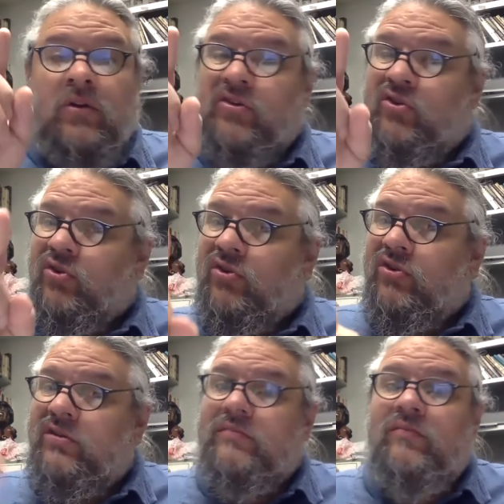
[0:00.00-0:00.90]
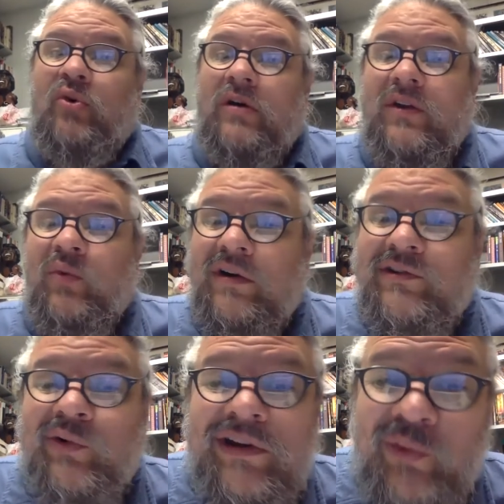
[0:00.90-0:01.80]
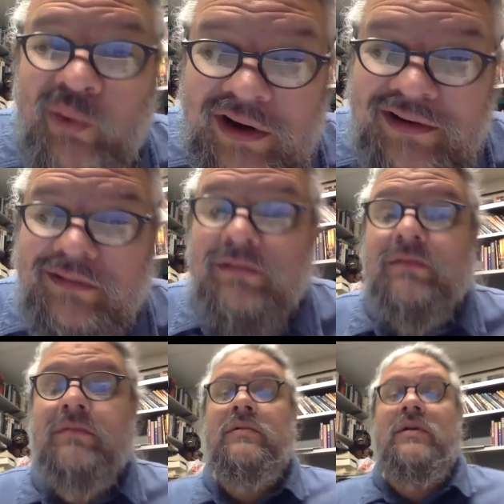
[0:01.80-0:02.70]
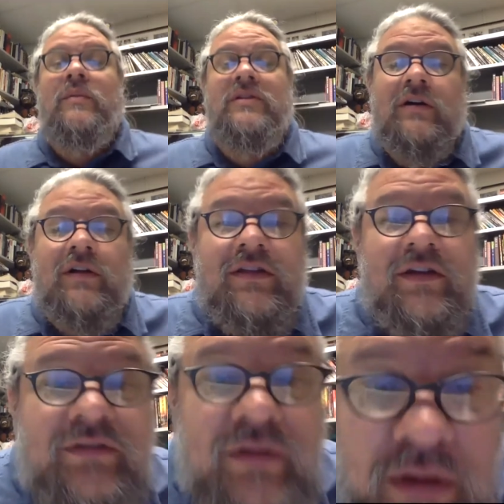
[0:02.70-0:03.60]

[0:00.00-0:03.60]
Good morning, 121. I'm gonna talk like this.